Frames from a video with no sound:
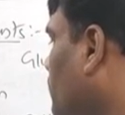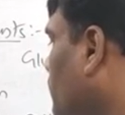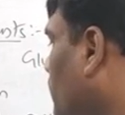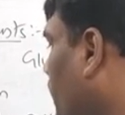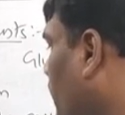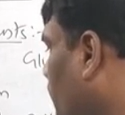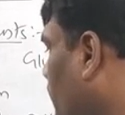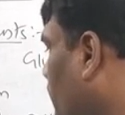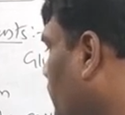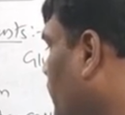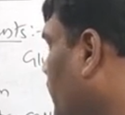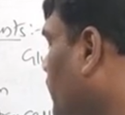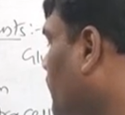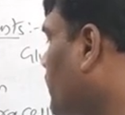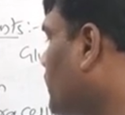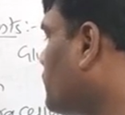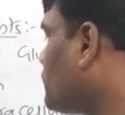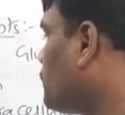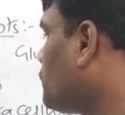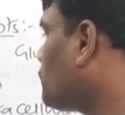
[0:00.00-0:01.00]
and it
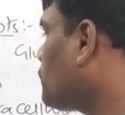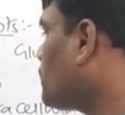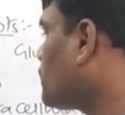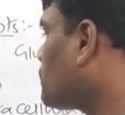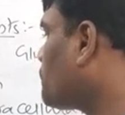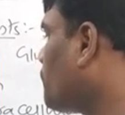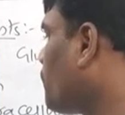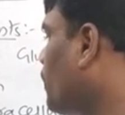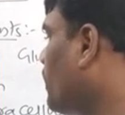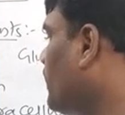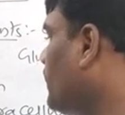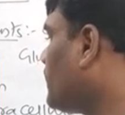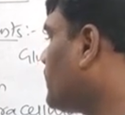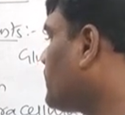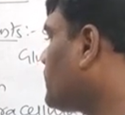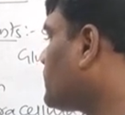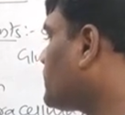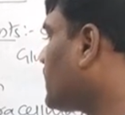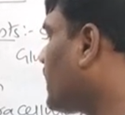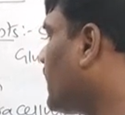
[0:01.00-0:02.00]
enters into the small
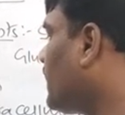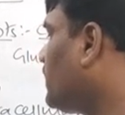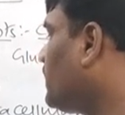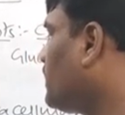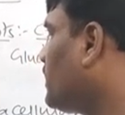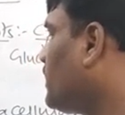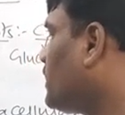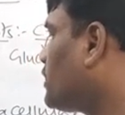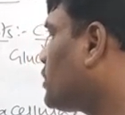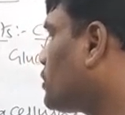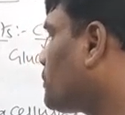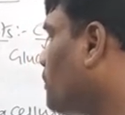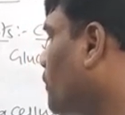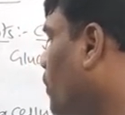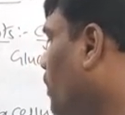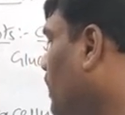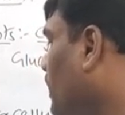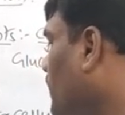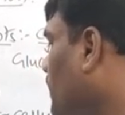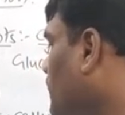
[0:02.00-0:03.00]
intestine.
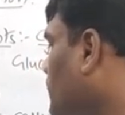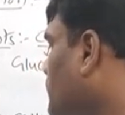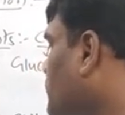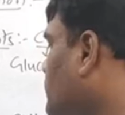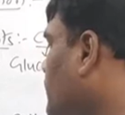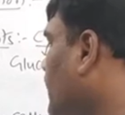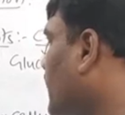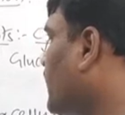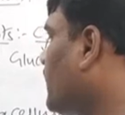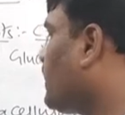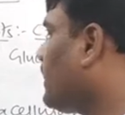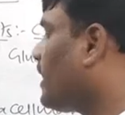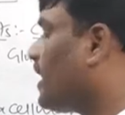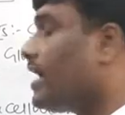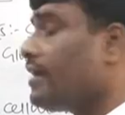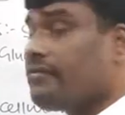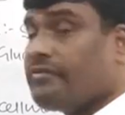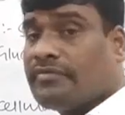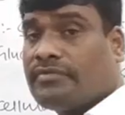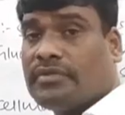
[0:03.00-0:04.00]
Small intestine
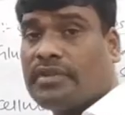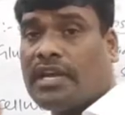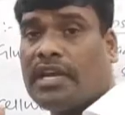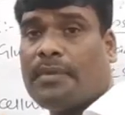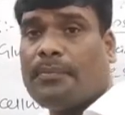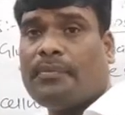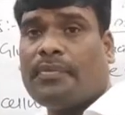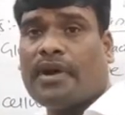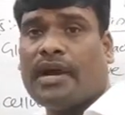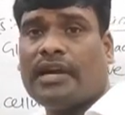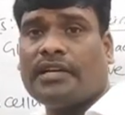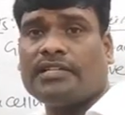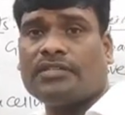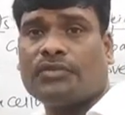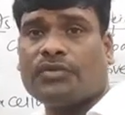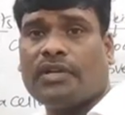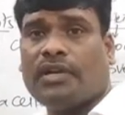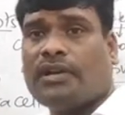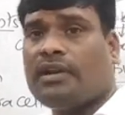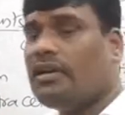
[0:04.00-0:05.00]
have 3
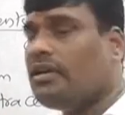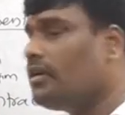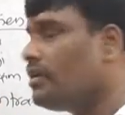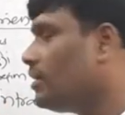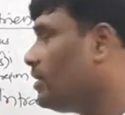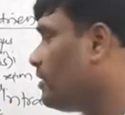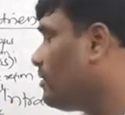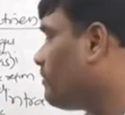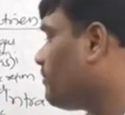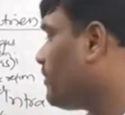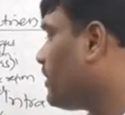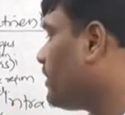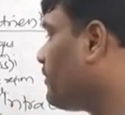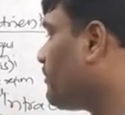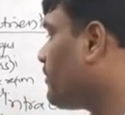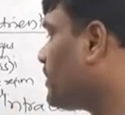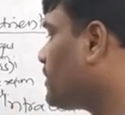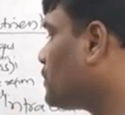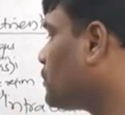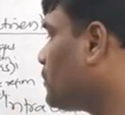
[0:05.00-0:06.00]
parts, children.
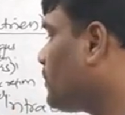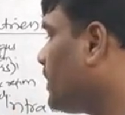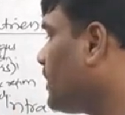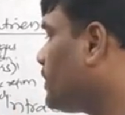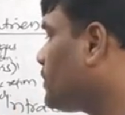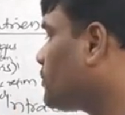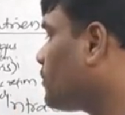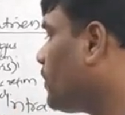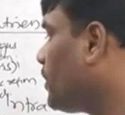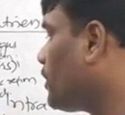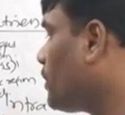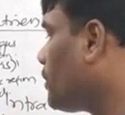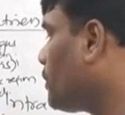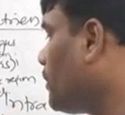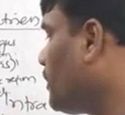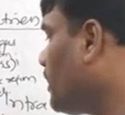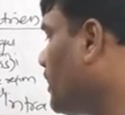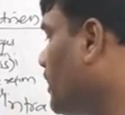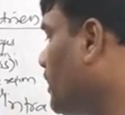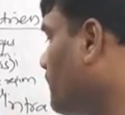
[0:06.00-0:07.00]
First one is what?
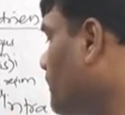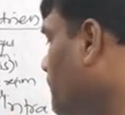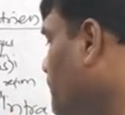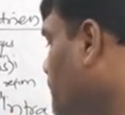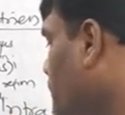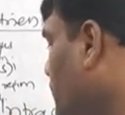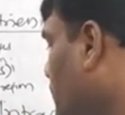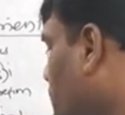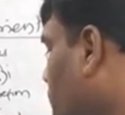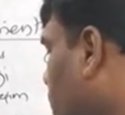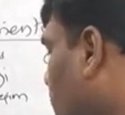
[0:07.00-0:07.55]
Duodenum.